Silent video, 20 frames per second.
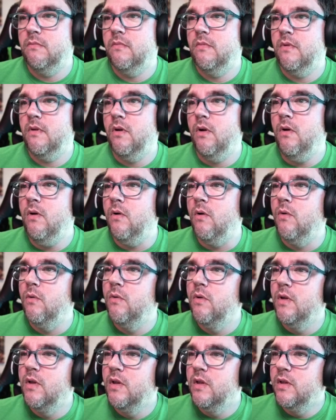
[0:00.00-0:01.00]
oh,
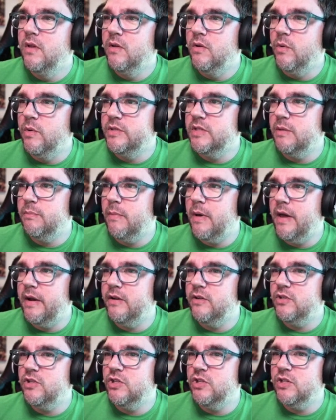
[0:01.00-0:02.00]
was
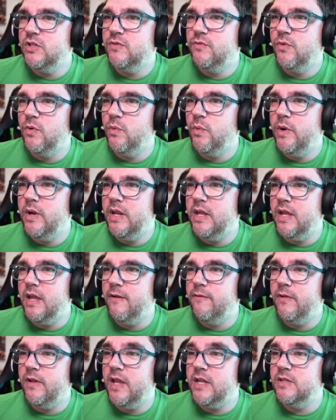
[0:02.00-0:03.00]
admonished just for reading a
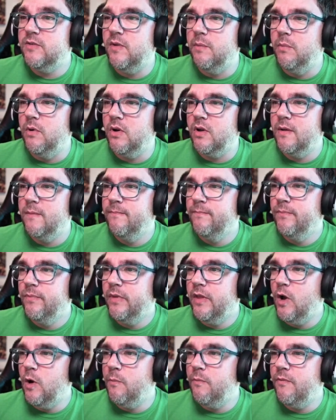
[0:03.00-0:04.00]
philosophy book.
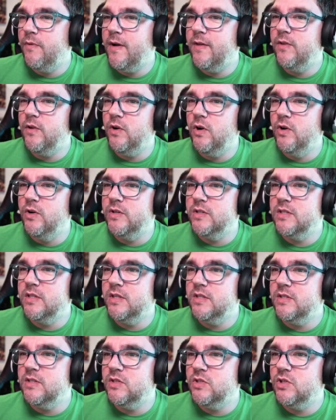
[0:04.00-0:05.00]
I oh, hope Father Ernest
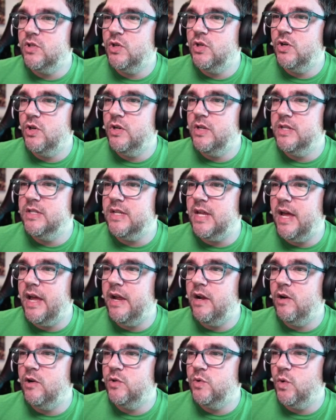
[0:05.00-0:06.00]
doesn't turn his
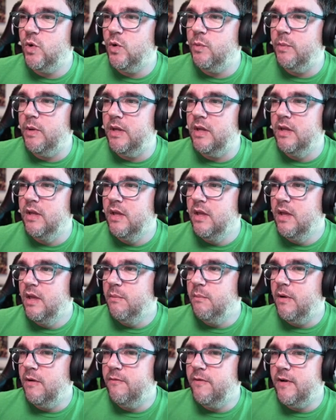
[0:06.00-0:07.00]
ire toward me.
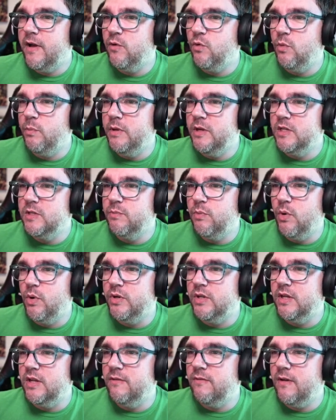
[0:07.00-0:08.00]
My father will be
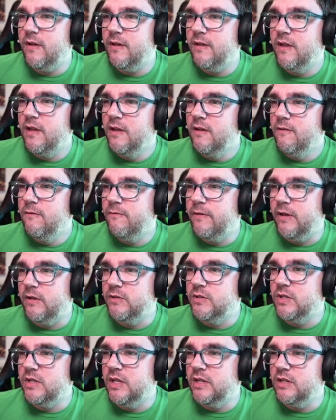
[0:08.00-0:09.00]
disappointed if I fail
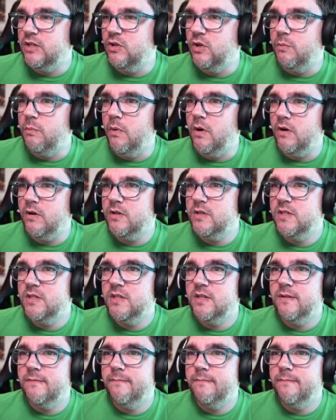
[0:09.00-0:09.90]
to get good marks.